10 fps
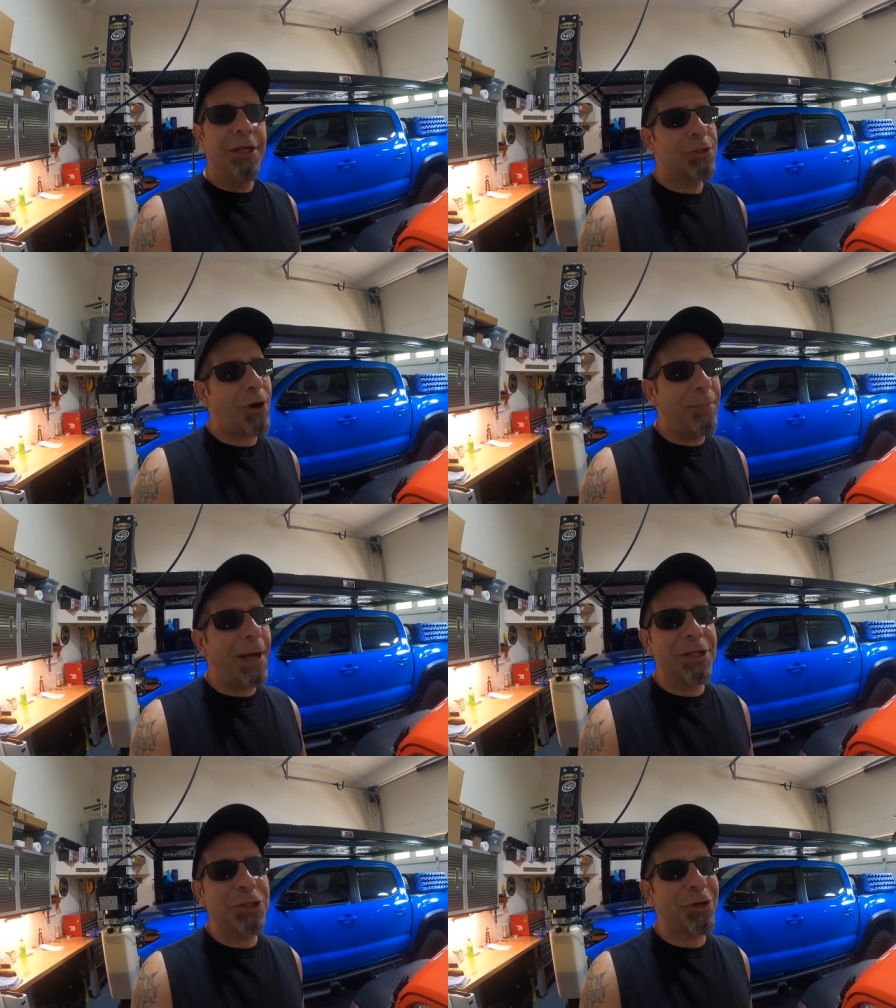So I'm
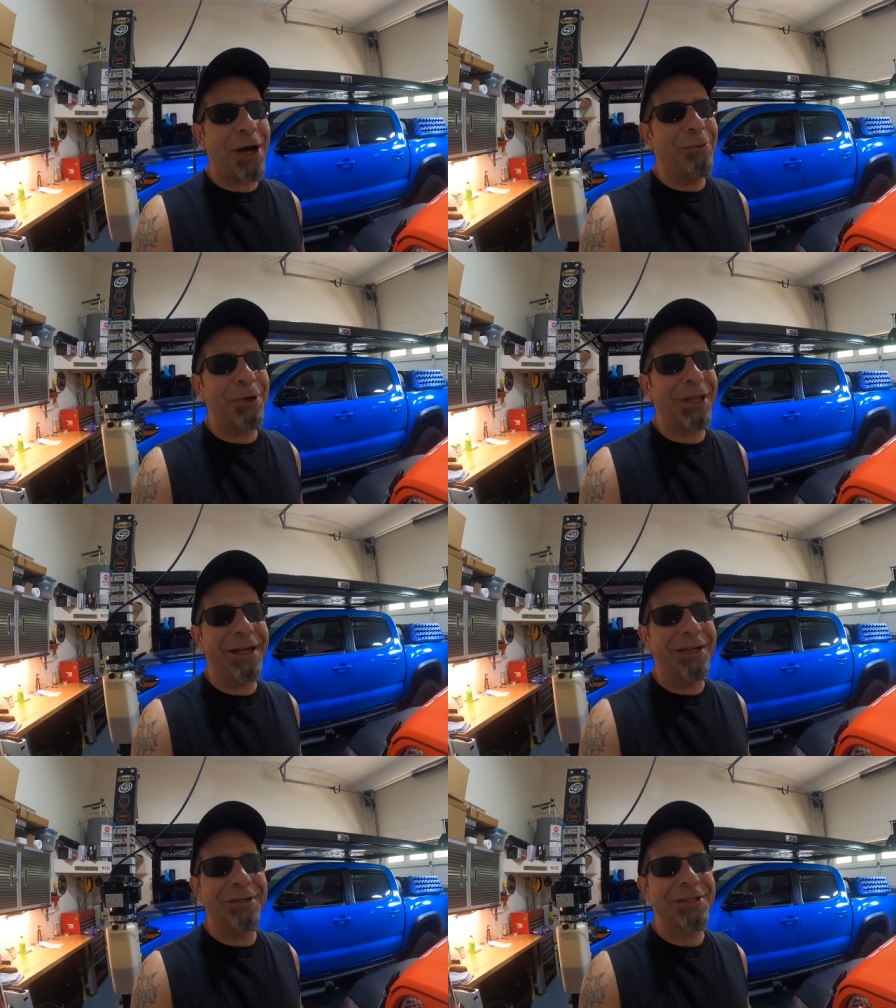not sure I
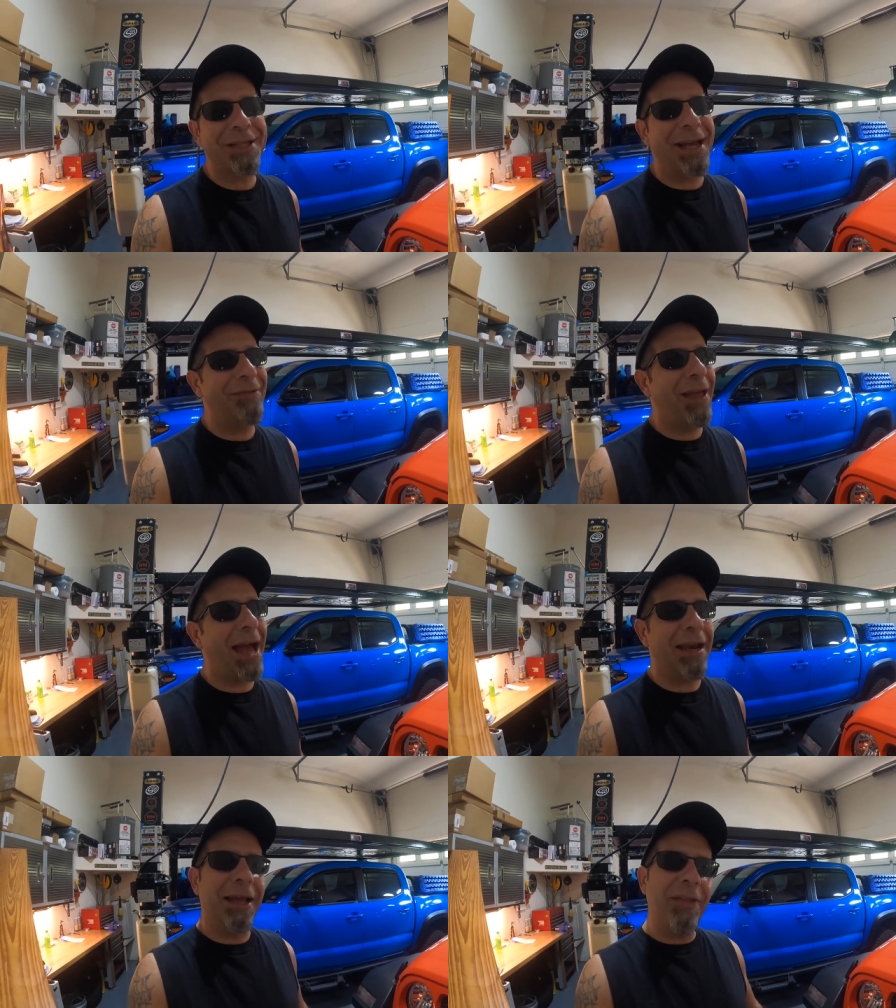really understand
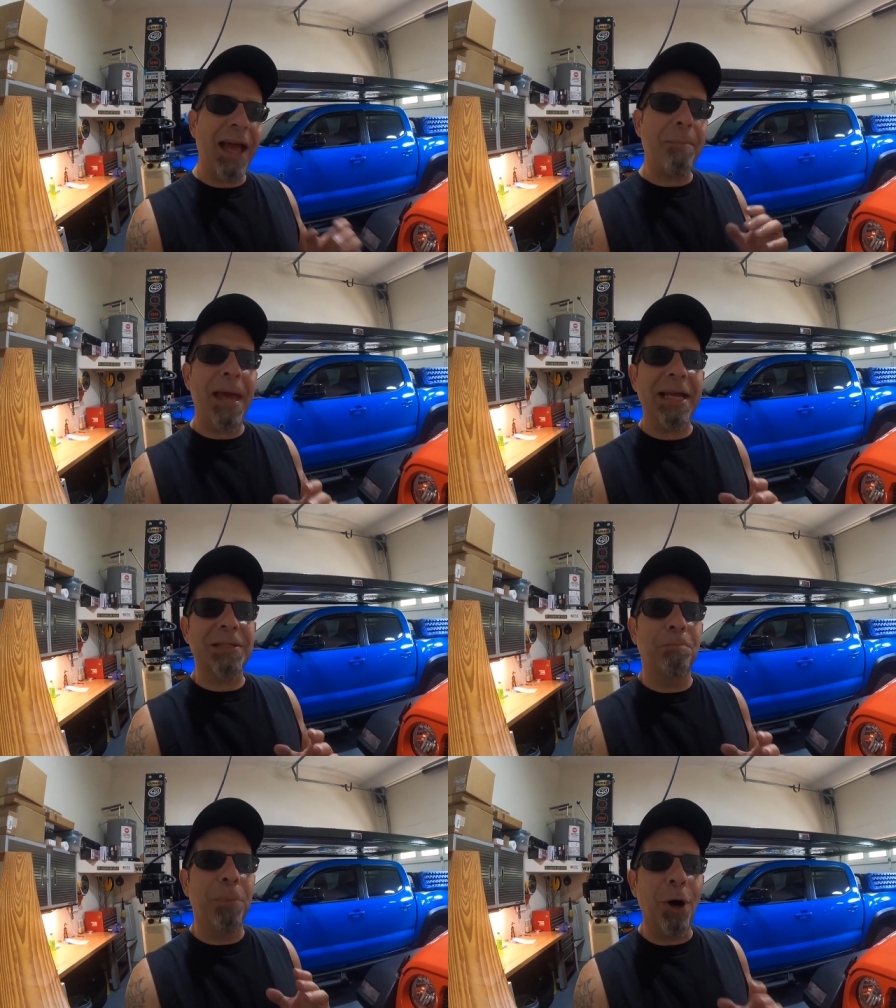that. And that
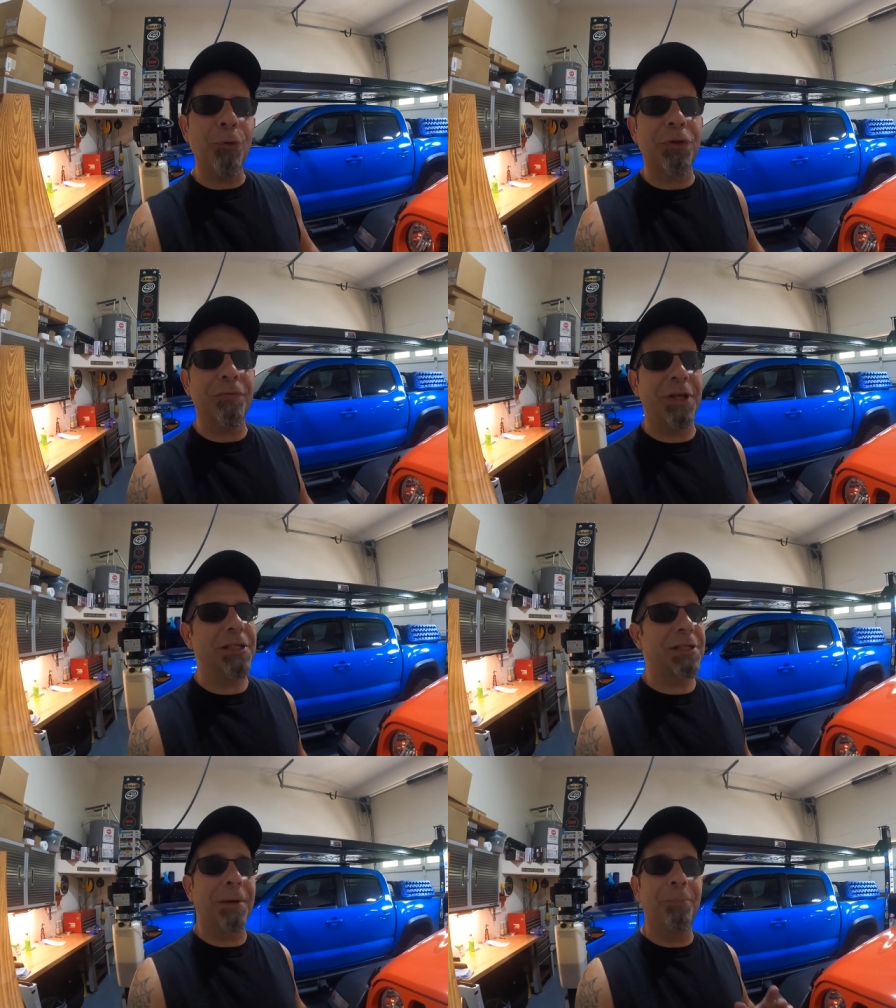makes both of
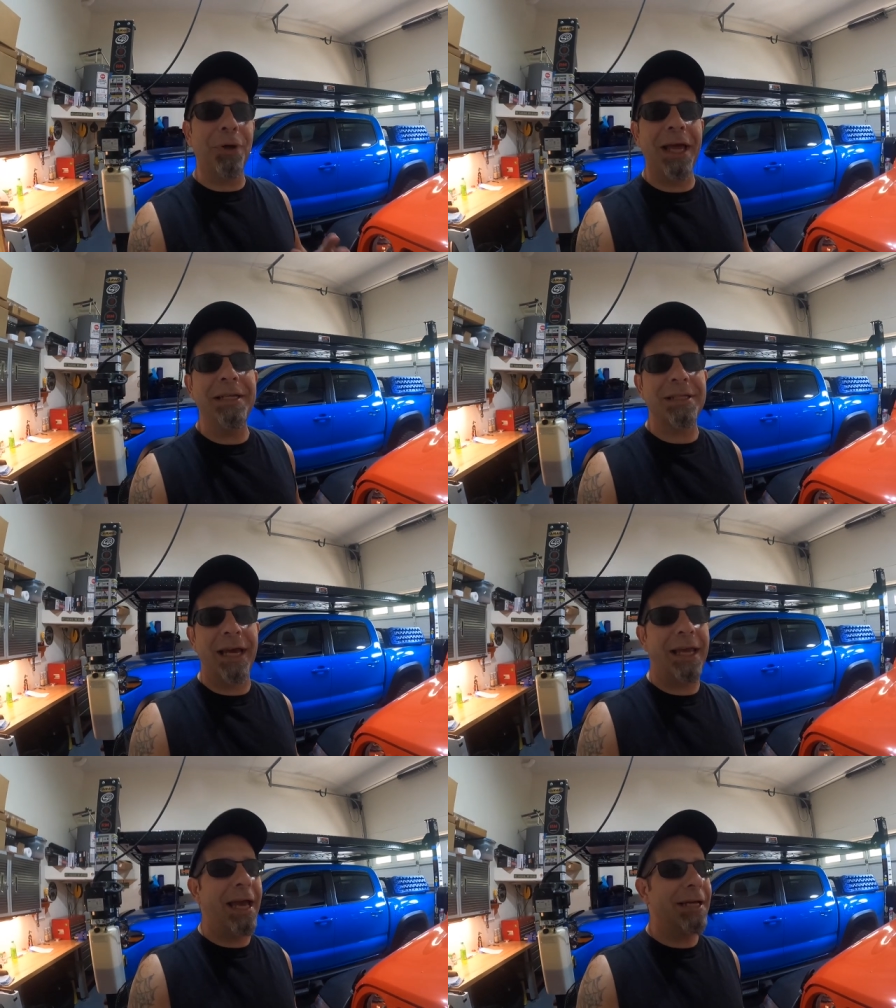these complaints,
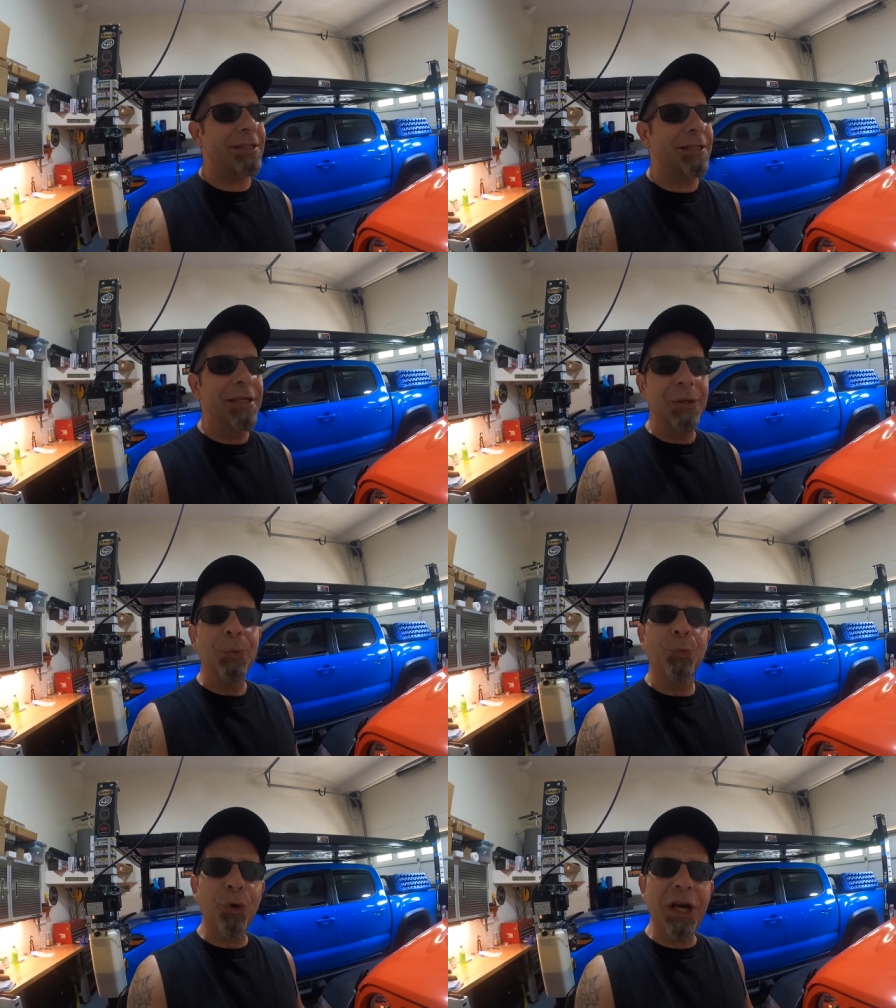I guess,
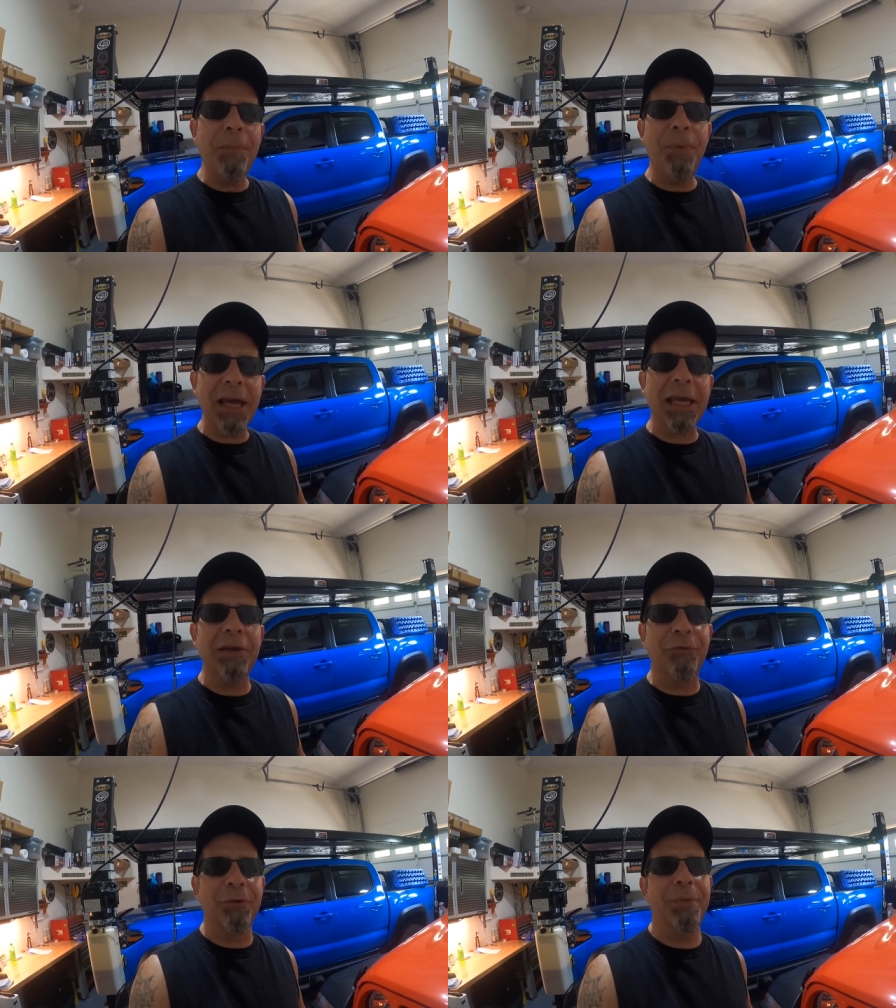pretty
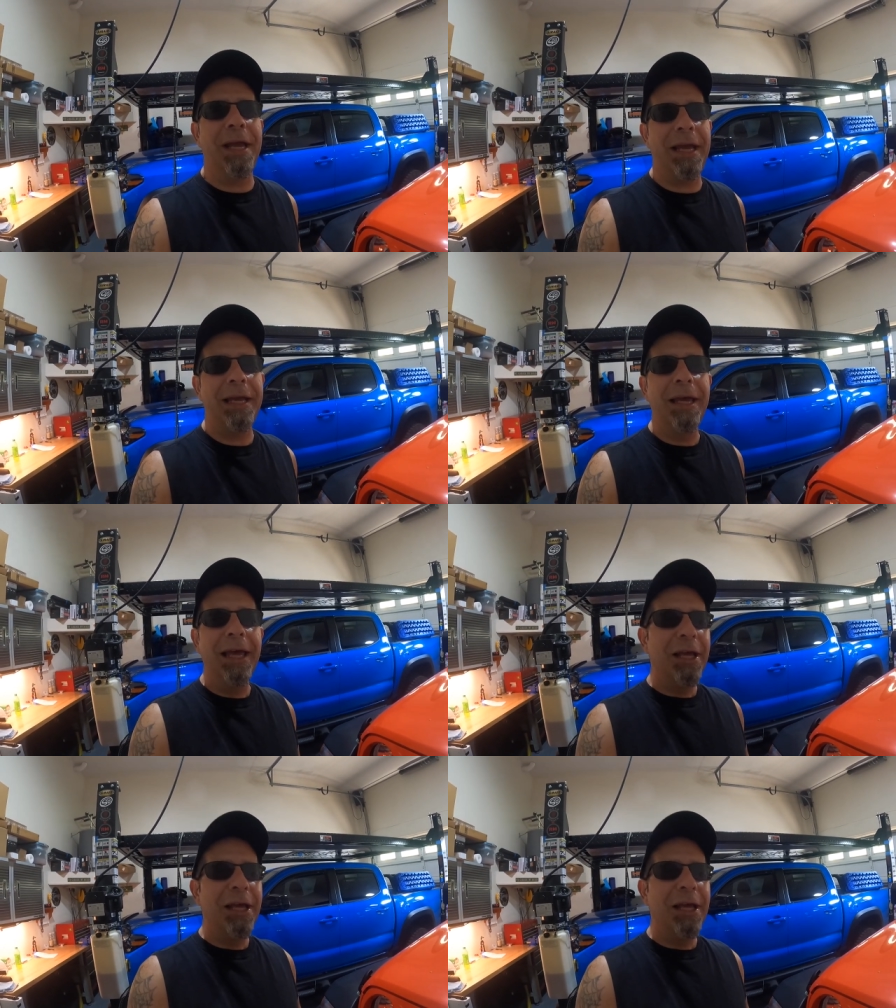picky for me.